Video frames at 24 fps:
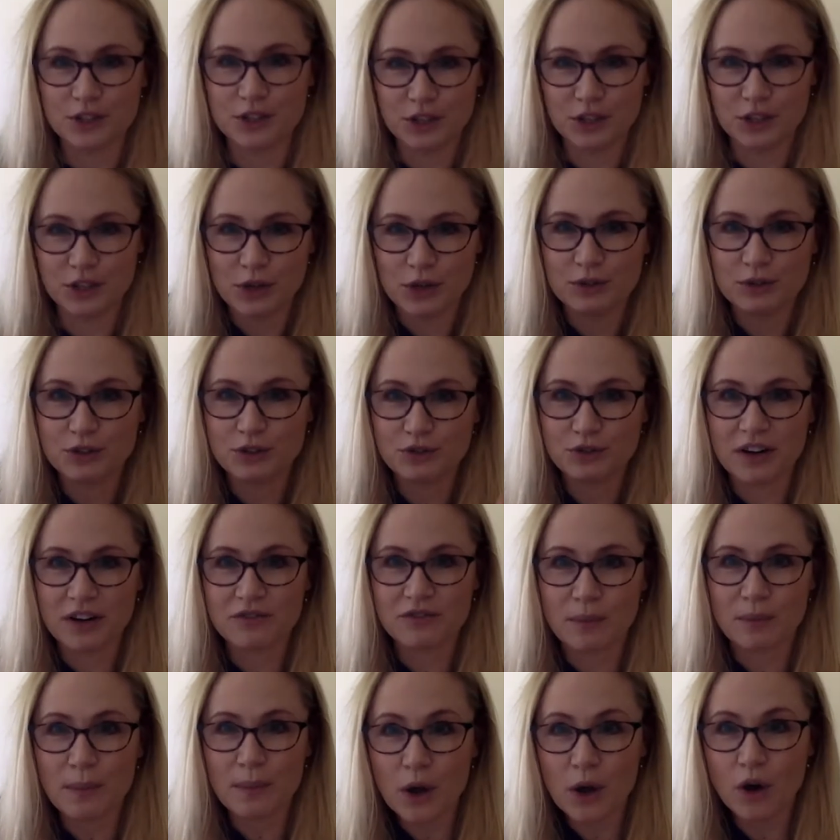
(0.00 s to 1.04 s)
to go straight
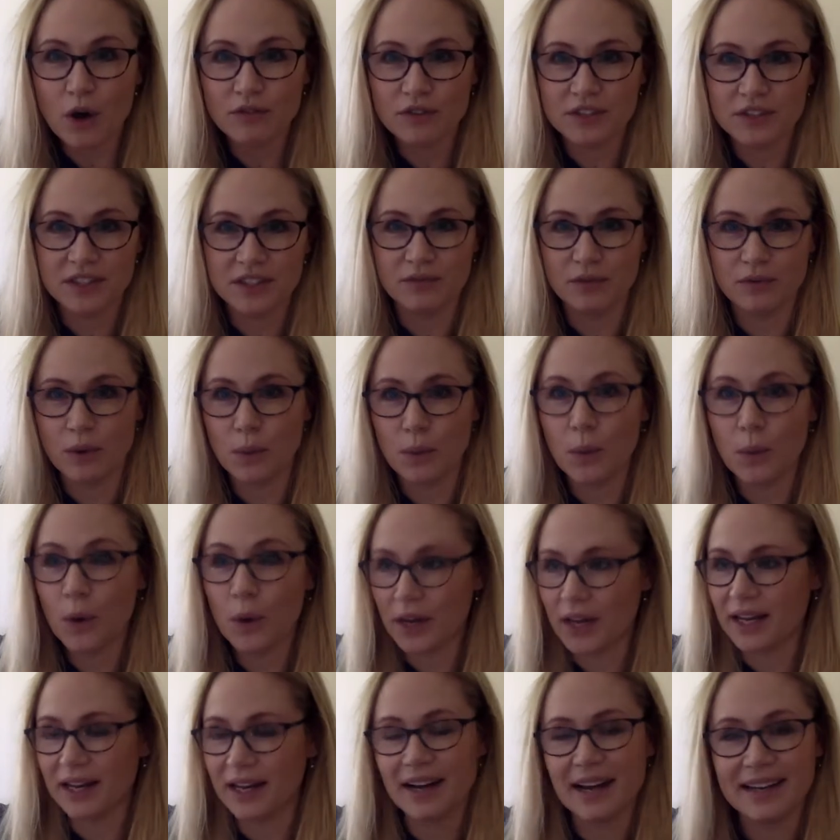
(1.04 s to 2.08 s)
from the office if we're
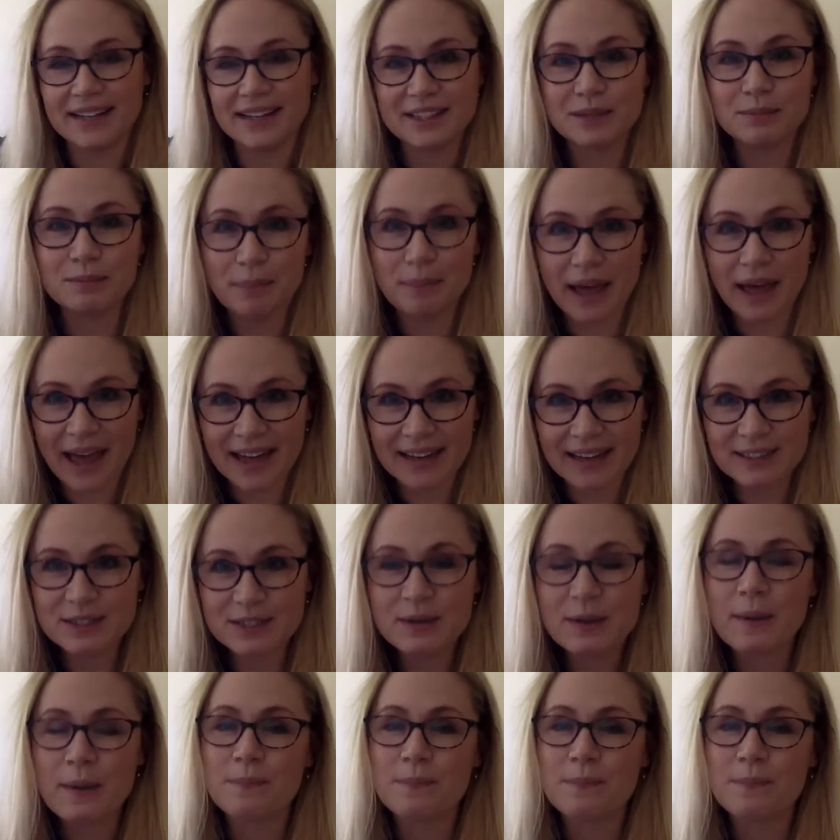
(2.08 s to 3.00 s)
working late to bed,